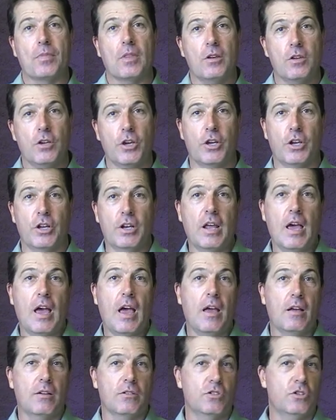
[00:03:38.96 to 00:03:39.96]
You can
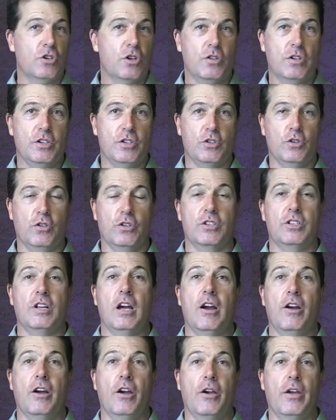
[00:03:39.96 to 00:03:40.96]
do this sort of
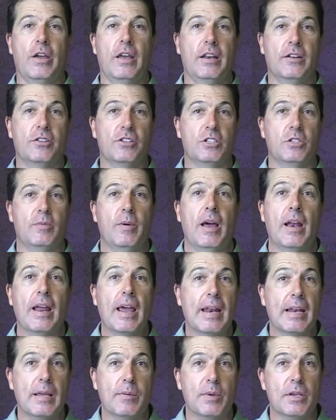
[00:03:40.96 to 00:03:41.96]
scenario in just about
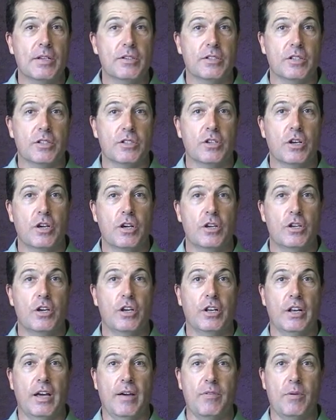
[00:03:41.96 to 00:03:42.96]
any business. You
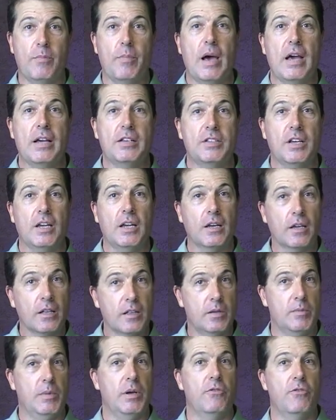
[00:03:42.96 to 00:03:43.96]
can have the basic,
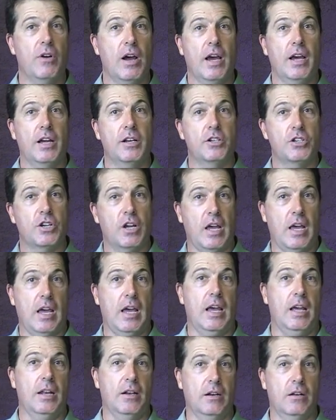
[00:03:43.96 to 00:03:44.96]
the mid-range
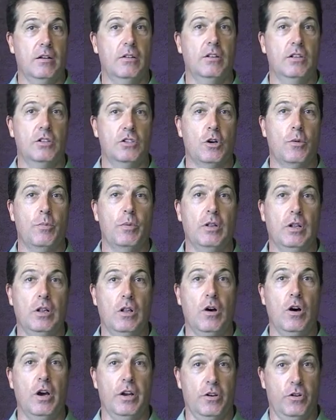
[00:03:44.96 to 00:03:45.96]
and the top of the
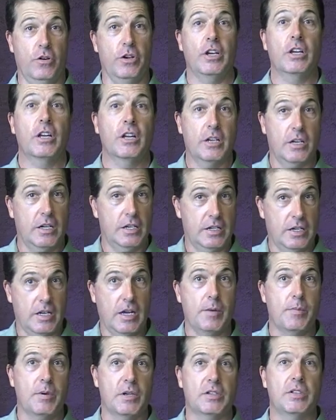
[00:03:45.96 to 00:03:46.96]
line, or you can
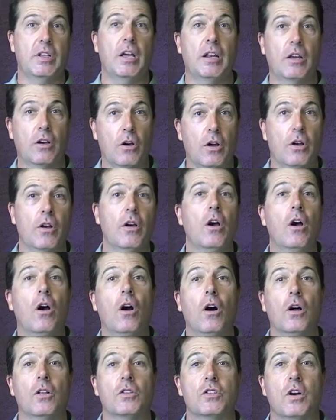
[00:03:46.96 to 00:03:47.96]
keep extending on
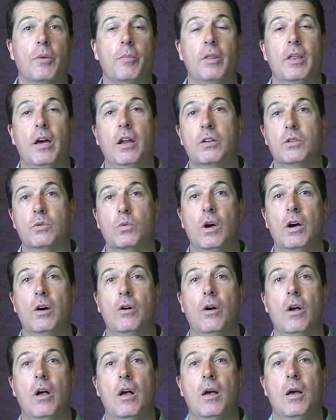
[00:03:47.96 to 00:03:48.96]
top of that as
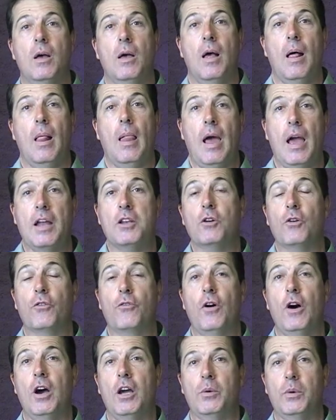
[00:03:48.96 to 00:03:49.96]
well. And you'll
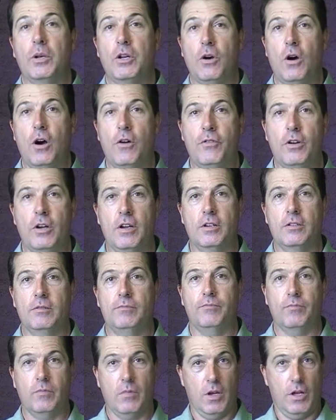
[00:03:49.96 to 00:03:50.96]
find when you offer
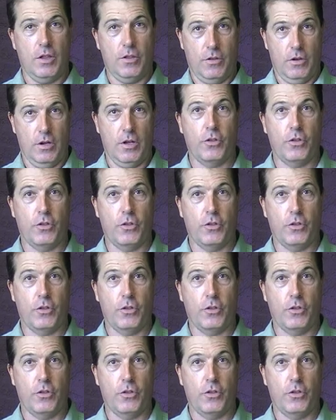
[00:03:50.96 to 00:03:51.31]
have